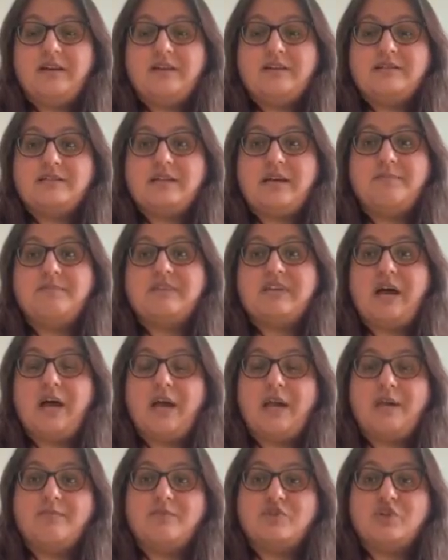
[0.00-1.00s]

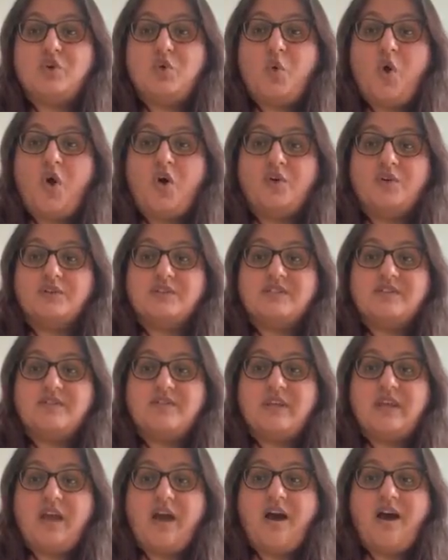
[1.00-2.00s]
Sometime too hot
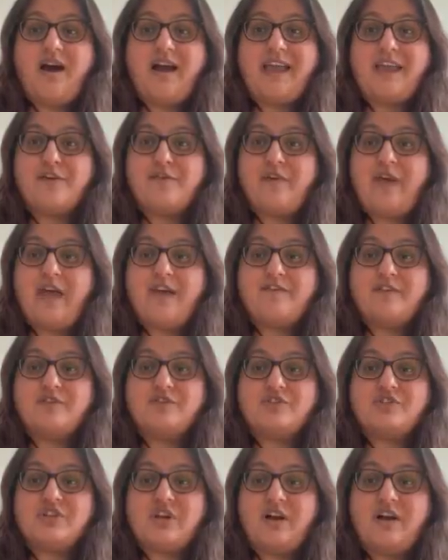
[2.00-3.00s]
the eye of heaven
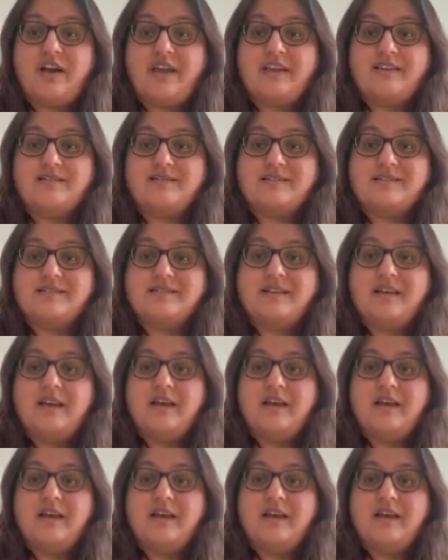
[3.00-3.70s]
shines,